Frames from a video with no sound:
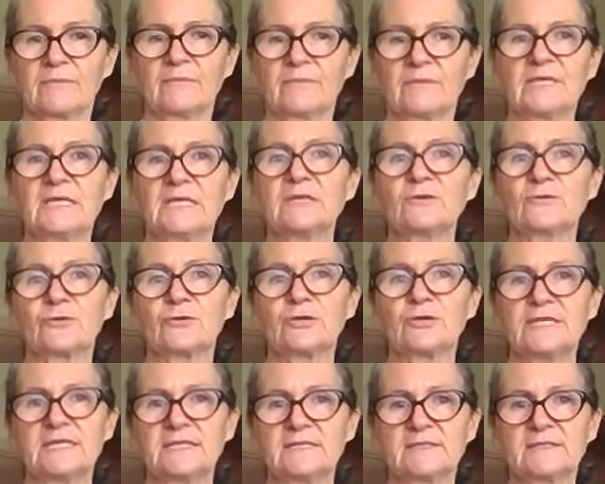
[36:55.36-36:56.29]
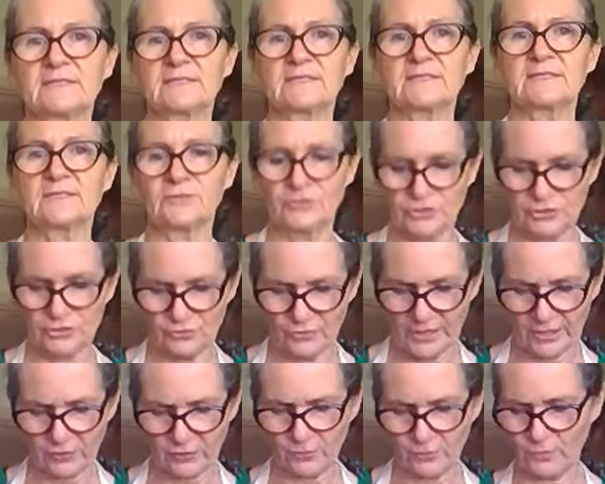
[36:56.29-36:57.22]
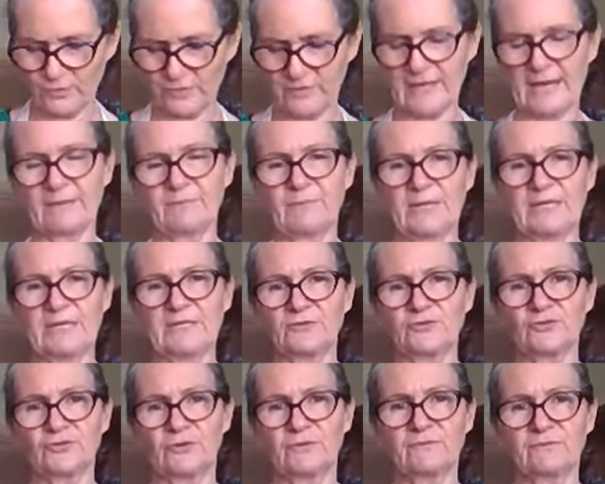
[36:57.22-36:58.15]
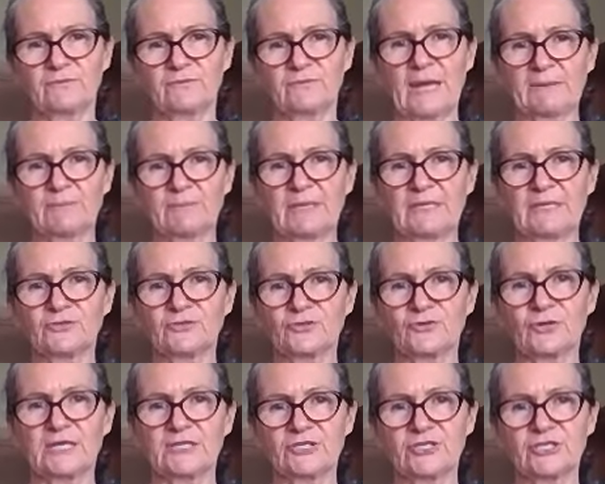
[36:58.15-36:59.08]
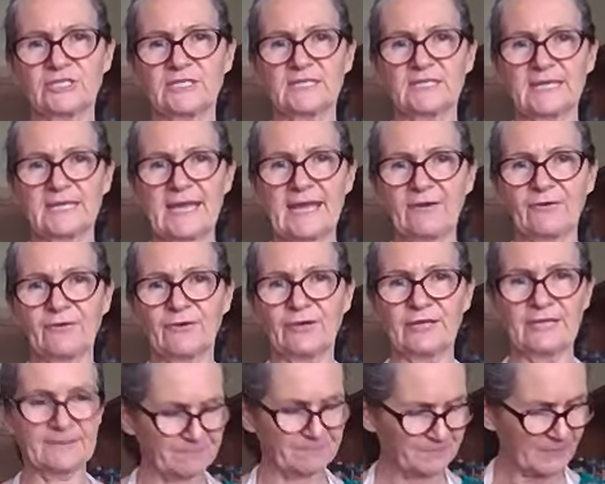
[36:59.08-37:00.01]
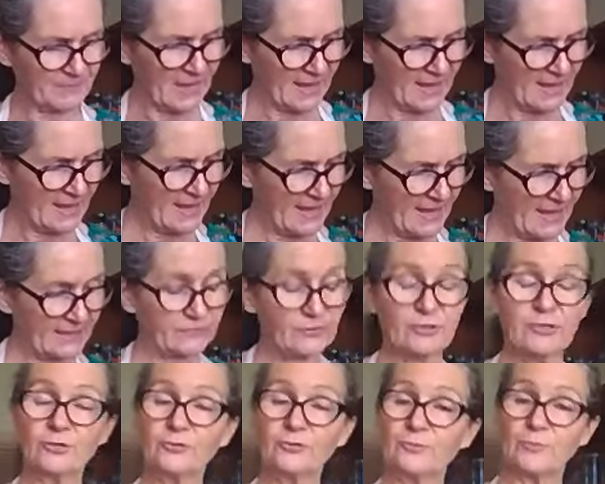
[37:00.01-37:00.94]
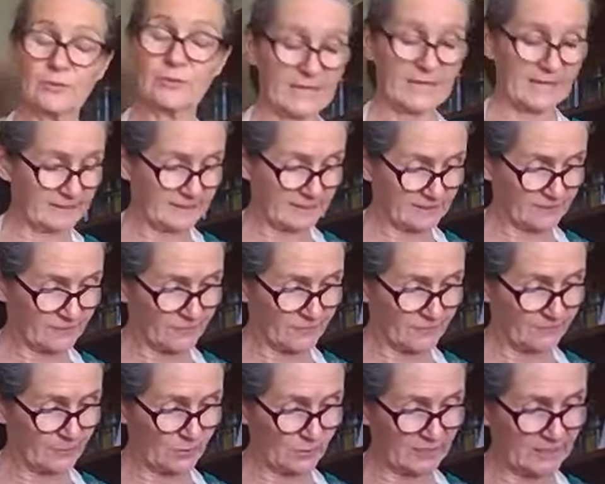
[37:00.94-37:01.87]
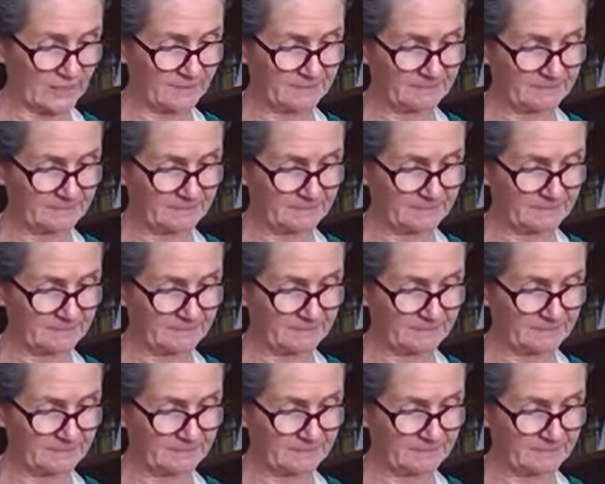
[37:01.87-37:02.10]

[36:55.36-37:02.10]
ingredients to help with that penetration and carrying and the lubricating of the body.